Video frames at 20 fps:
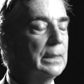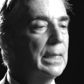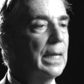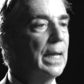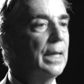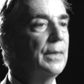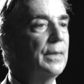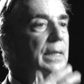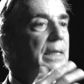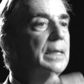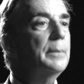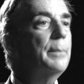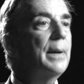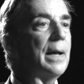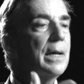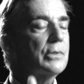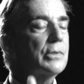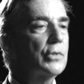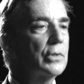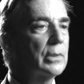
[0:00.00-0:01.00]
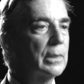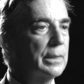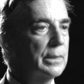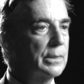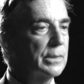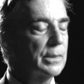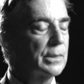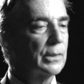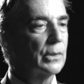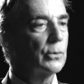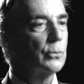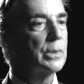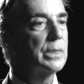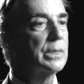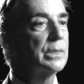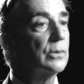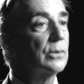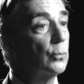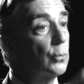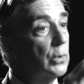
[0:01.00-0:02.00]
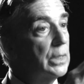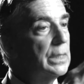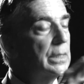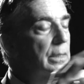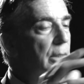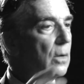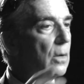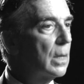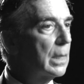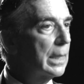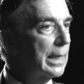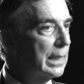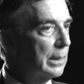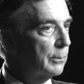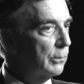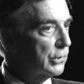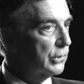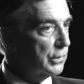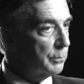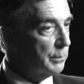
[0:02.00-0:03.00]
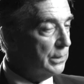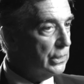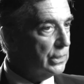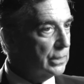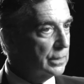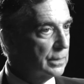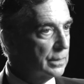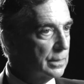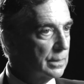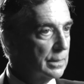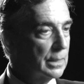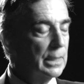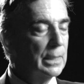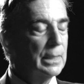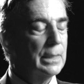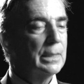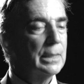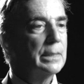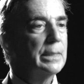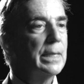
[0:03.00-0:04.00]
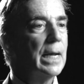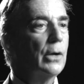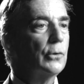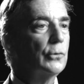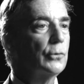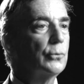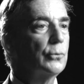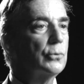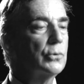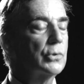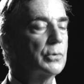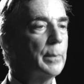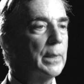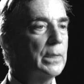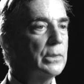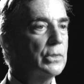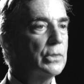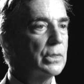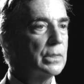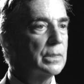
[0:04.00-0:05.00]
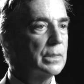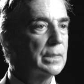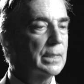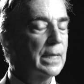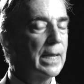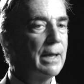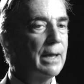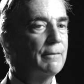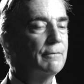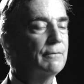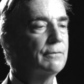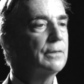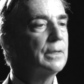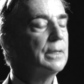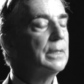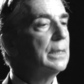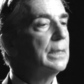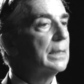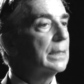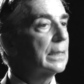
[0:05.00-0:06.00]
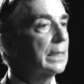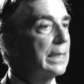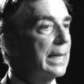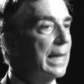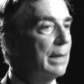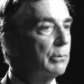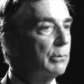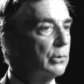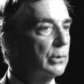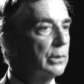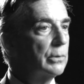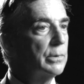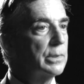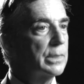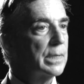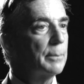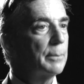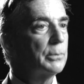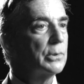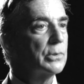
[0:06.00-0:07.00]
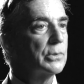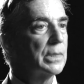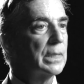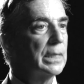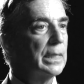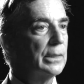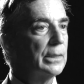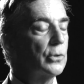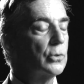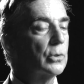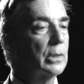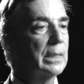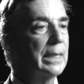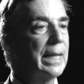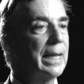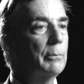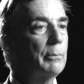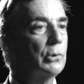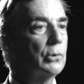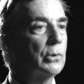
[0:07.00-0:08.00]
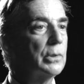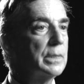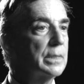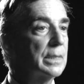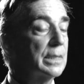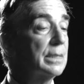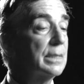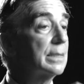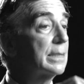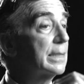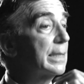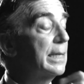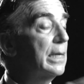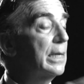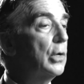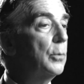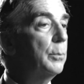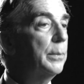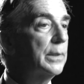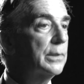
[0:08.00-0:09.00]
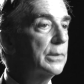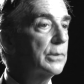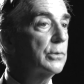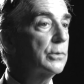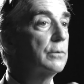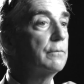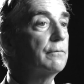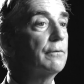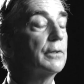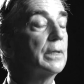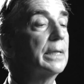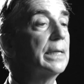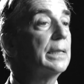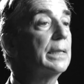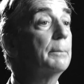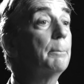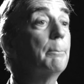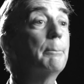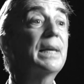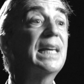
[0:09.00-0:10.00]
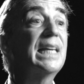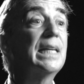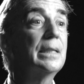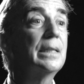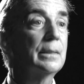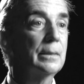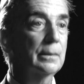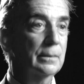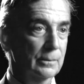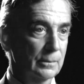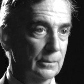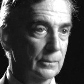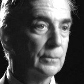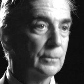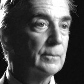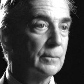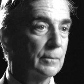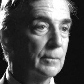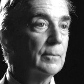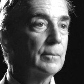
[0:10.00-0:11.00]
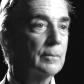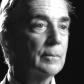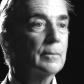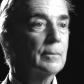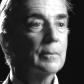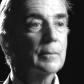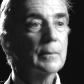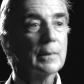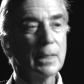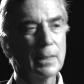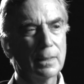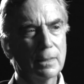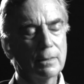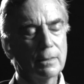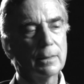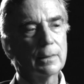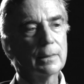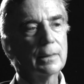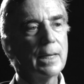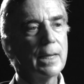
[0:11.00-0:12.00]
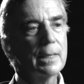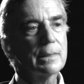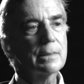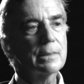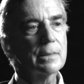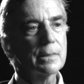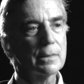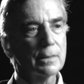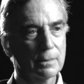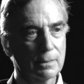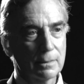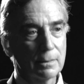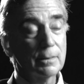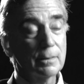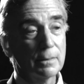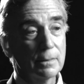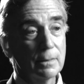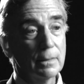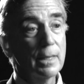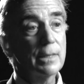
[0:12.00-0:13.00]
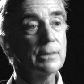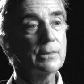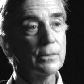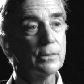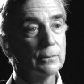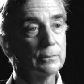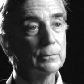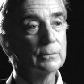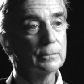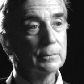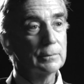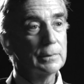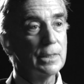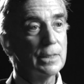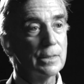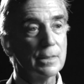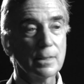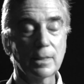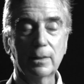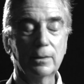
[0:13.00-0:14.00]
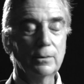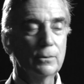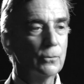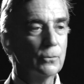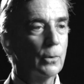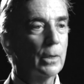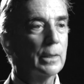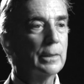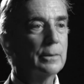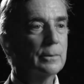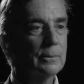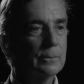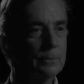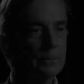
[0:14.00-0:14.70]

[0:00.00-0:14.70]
And then he postulates that the reason we in all animal species down through sponges have cannabinoid receptors and endocannabinoids is to help us to forget pain. And I think that's the lesson. He said it right.